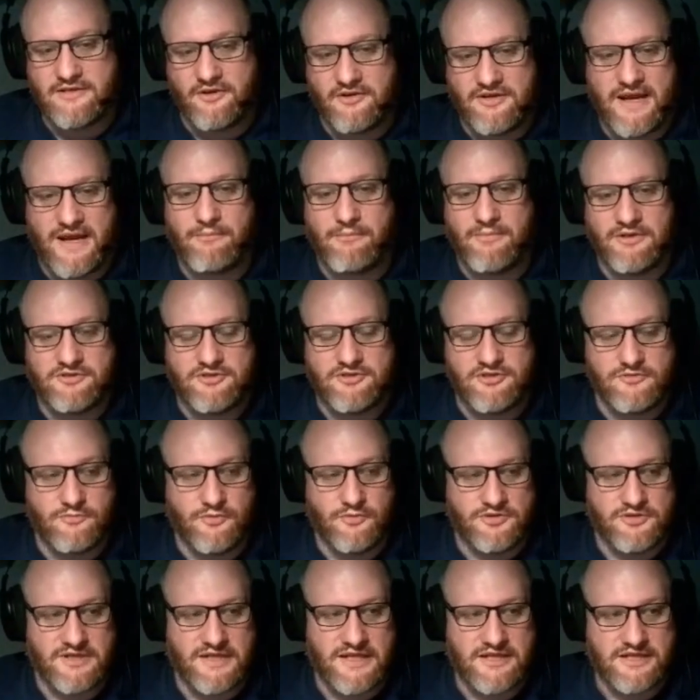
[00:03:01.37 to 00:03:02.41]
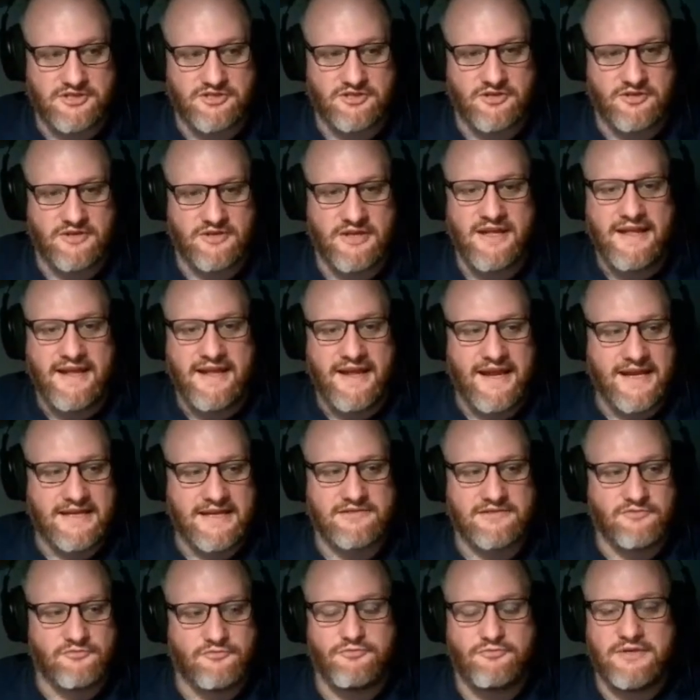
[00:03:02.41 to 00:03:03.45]
on amplitude modulation
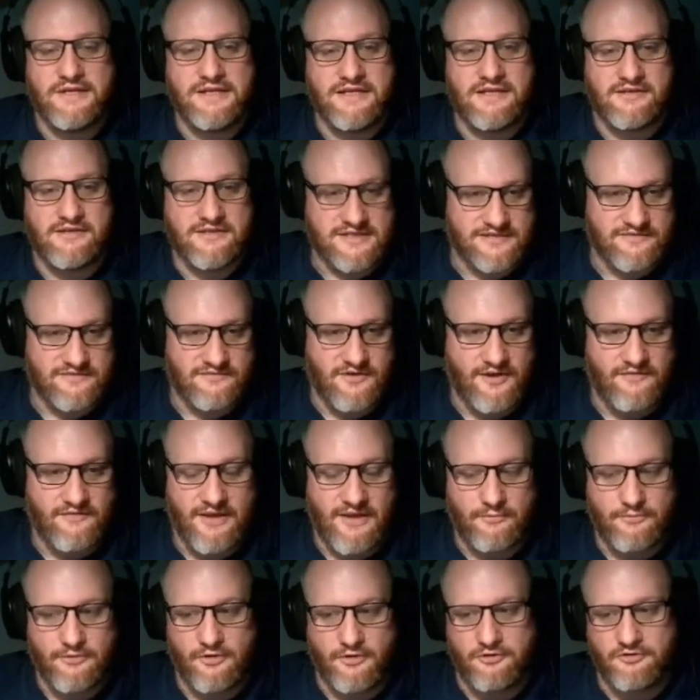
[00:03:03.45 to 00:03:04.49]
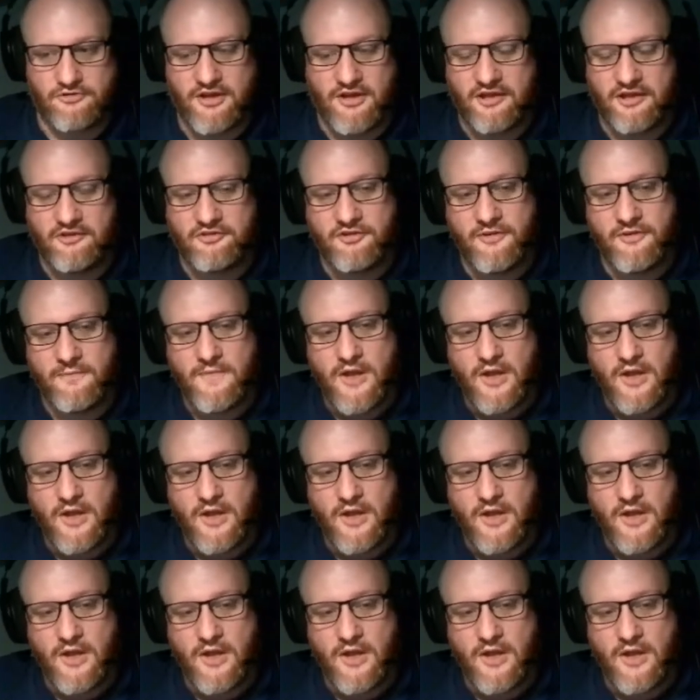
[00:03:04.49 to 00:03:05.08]
isn't really going to survive that process.